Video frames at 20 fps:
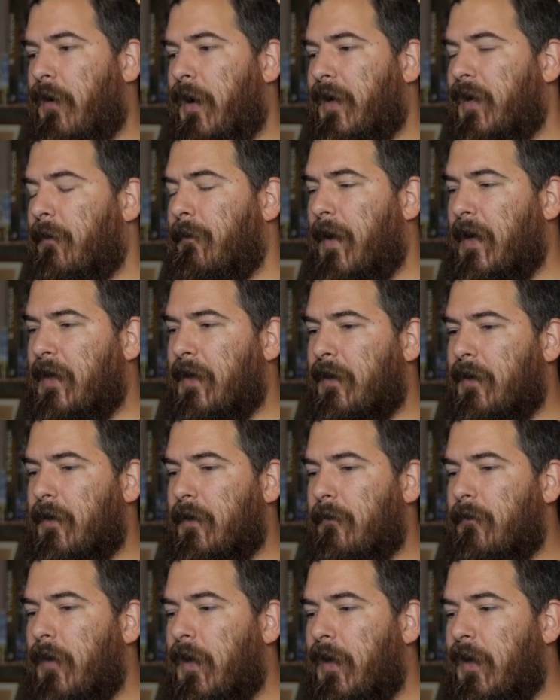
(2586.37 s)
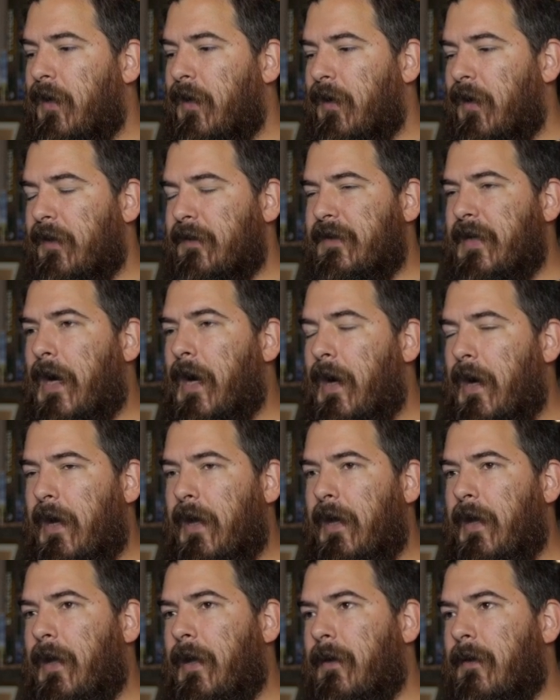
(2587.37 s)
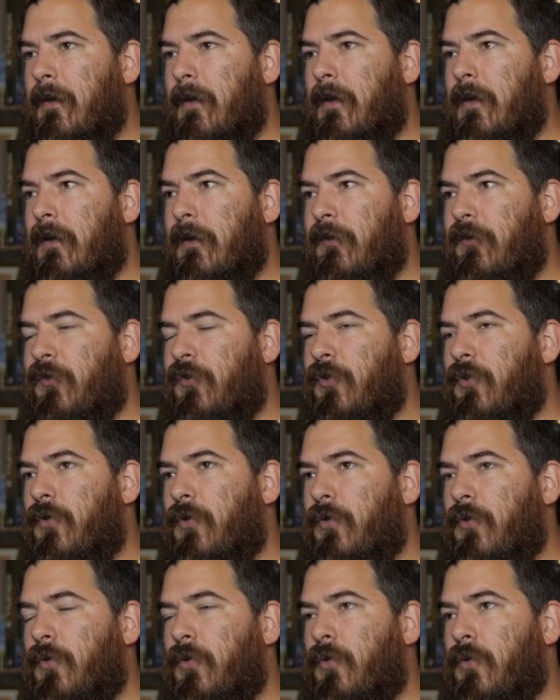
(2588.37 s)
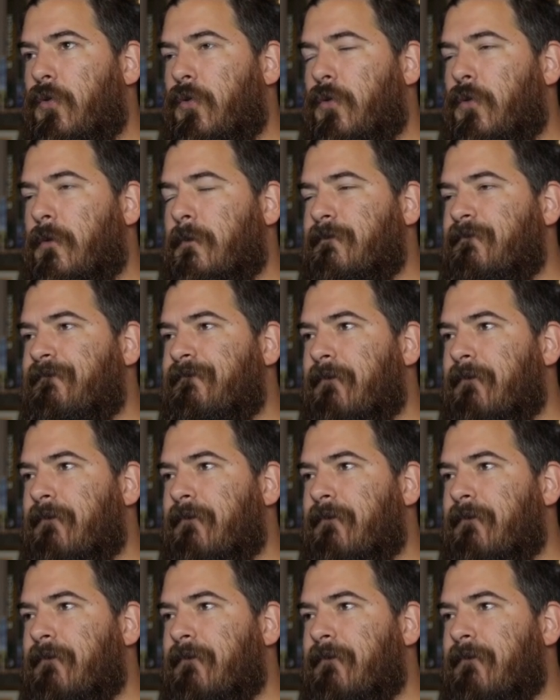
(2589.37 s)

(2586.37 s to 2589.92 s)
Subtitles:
I could make a tie to.